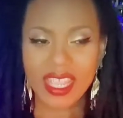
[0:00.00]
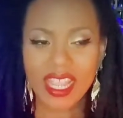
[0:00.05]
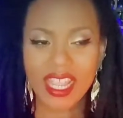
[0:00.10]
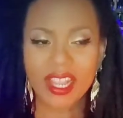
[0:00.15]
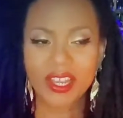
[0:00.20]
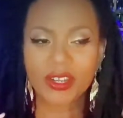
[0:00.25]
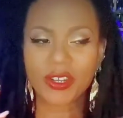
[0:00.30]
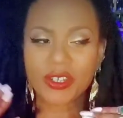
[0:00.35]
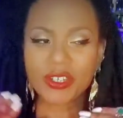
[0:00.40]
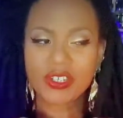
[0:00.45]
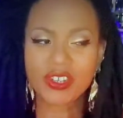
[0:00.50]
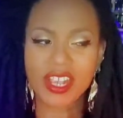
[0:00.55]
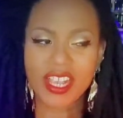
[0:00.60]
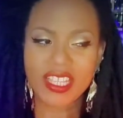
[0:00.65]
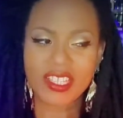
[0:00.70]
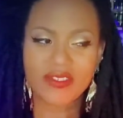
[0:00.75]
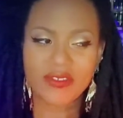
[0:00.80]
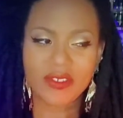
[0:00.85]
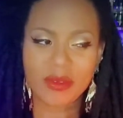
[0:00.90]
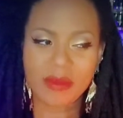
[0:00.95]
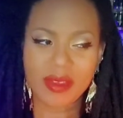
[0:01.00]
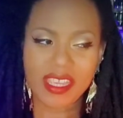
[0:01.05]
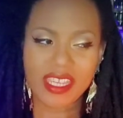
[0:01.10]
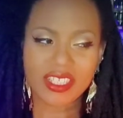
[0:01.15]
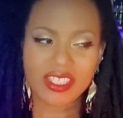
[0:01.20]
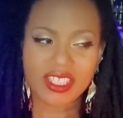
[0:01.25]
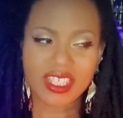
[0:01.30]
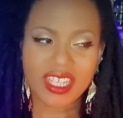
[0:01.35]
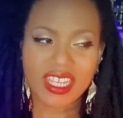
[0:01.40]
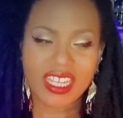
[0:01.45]
Inner
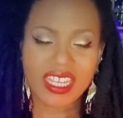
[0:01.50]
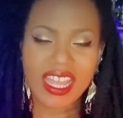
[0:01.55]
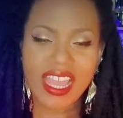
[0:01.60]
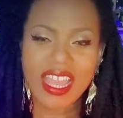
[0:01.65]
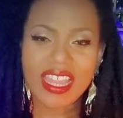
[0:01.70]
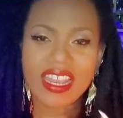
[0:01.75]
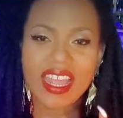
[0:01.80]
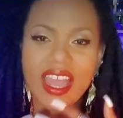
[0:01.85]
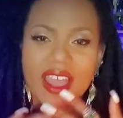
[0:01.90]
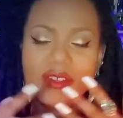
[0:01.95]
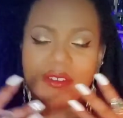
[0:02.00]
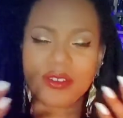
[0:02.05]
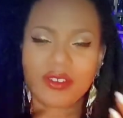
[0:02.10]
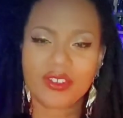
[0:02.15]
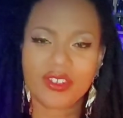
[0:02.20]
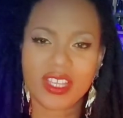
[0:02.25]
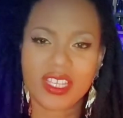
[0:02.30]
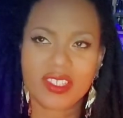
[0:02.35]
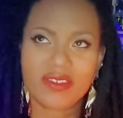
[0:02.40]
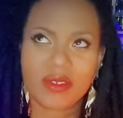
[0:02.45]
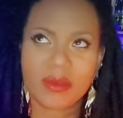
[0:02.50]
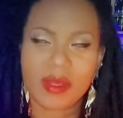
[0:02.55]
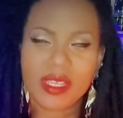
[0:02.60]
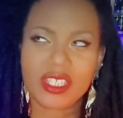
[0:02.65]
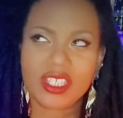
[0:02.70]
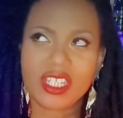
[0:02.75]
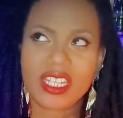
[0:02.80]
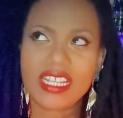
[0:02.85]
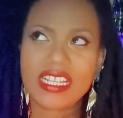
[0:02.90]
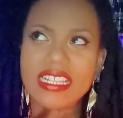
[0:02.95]
transformation and outer
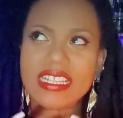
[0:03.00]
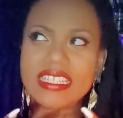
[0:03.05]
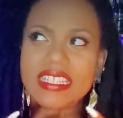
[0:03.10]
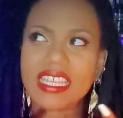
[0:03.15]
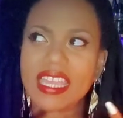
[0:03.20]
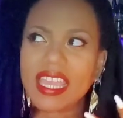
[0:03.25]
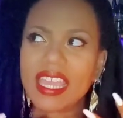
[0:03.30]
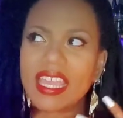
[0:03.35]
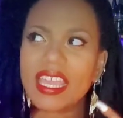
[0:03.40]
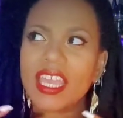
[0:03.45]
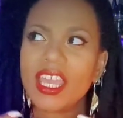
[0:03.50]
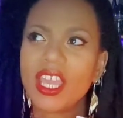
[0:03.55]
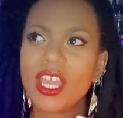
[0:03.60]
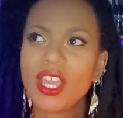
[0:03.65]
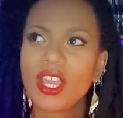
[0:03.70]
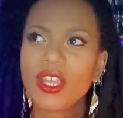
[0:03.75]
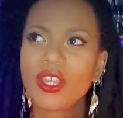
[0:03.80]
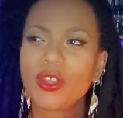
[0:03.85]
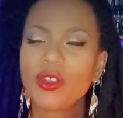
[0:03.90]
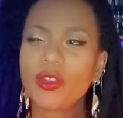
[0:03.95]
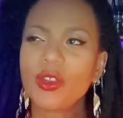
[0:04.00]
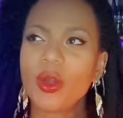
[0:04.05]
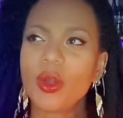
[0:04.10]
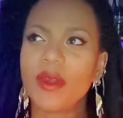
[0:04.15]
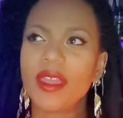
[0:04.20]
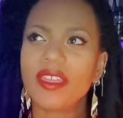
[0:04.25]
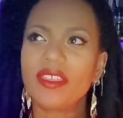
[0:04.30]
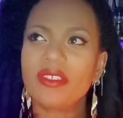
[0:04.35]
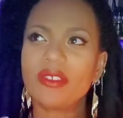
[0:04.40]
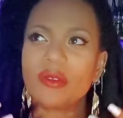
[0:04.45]
transformation. And it's like you're
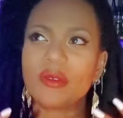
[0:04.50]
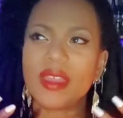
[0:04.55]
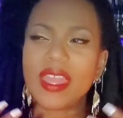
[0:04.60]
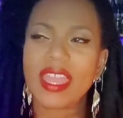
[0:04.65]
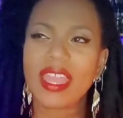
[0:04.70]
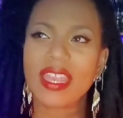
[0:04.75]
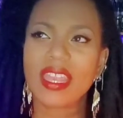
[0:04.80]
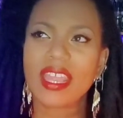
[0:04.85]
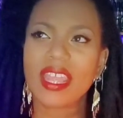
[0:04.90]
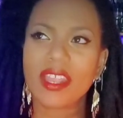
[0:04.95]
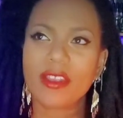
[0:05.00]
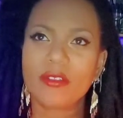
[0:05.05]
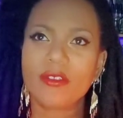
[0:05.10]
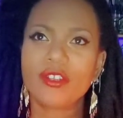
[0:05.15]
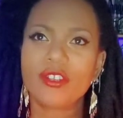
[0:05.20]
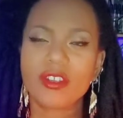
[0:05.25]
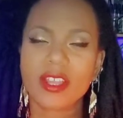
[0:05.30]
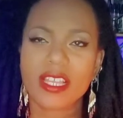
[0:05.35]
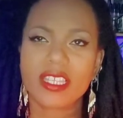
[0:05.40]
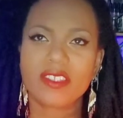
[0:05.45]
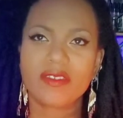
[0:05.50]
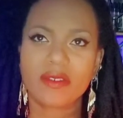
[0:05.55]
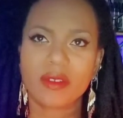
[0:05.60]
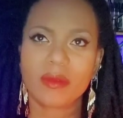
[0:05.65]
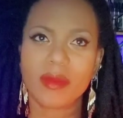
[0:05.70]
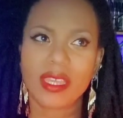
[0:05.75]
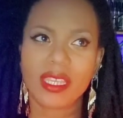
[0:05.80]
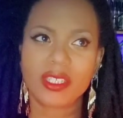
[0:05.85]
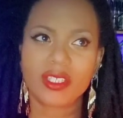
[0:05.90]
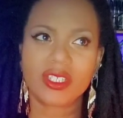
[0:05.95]
going through an inner
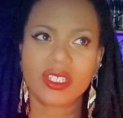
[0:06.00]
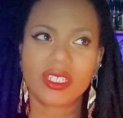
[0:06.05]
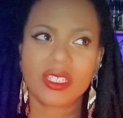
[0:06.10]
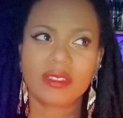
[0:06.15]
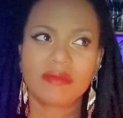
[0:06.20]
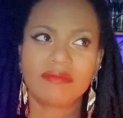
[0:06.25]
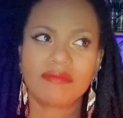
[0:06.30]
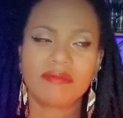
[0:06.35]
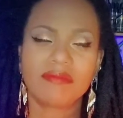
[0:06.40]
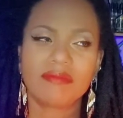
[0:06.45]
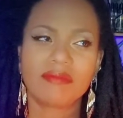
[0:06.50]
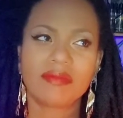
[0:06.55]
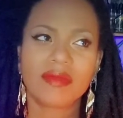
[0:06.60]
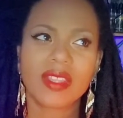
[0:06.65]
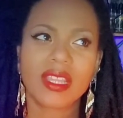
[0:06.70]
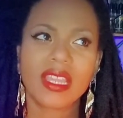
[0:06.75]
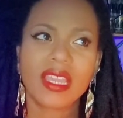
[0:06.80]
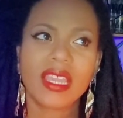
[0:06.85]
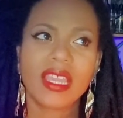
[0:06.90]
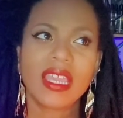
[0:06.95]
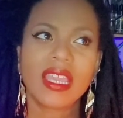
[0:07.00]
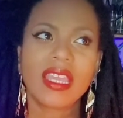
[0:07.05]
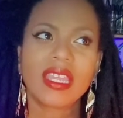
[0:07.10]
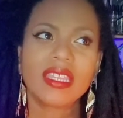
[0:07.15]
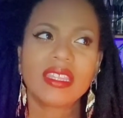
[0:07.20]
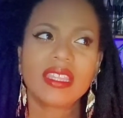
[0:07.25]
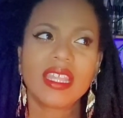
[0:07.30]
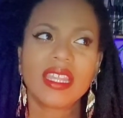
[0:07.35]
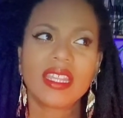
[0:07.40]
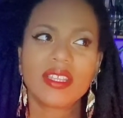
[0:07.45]
transformation
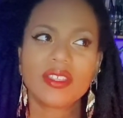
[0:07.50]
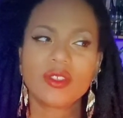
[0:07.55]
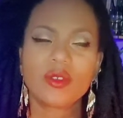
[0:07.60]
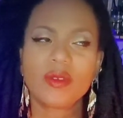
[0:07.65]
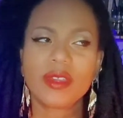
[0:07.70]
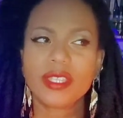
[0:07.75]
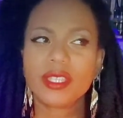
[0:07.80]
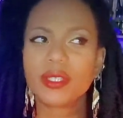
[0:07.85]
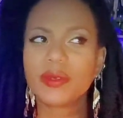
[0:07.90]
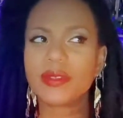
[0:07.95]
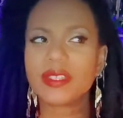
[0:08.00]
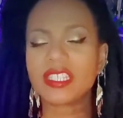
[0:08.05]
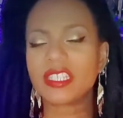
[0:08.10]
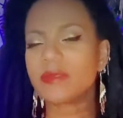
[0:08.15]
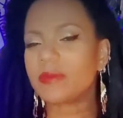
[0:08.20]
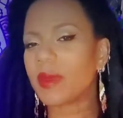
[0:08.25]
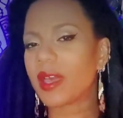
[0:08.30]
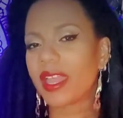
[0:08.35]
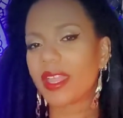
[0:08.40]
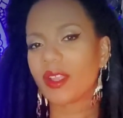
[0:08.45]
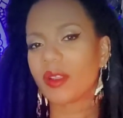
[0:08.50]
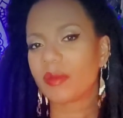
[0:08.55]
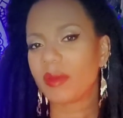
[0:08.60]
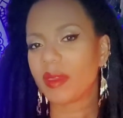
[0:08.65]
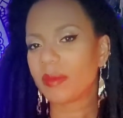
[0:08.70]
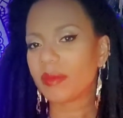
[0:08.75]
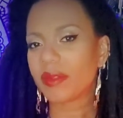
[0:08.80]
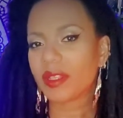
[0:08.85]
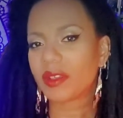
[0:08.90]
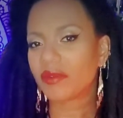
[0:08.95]
that is going to inspire
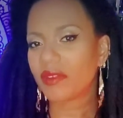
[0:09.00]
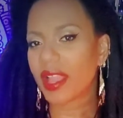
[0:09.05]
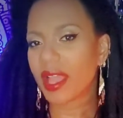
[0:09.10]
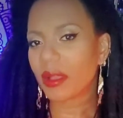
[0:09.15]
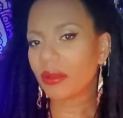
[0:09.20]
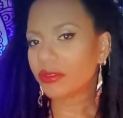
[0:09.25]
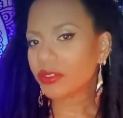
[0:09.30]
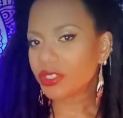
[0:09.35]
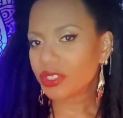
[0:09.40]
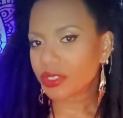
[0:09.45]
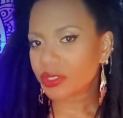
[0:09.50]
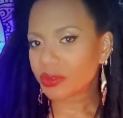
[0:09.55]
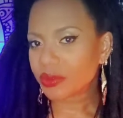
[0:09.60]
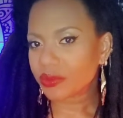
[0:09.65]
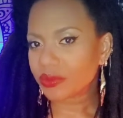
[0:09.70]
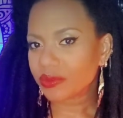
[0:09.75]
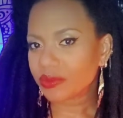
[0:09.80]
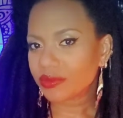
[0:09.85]
people around you.